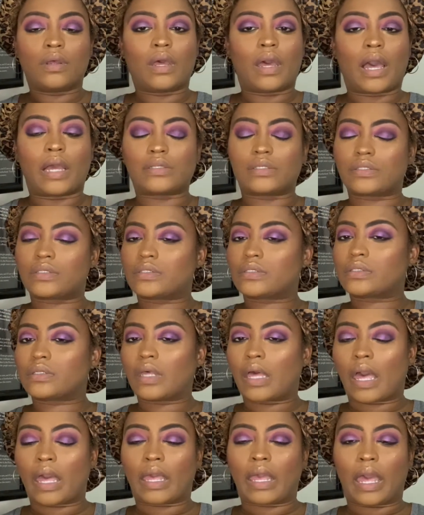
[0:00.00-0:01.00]
I just,
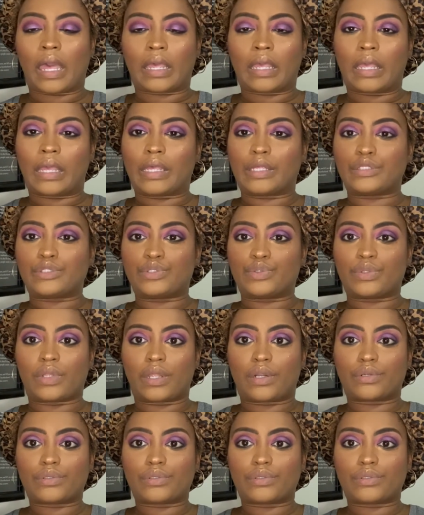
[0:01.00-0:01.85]
I, I can't do that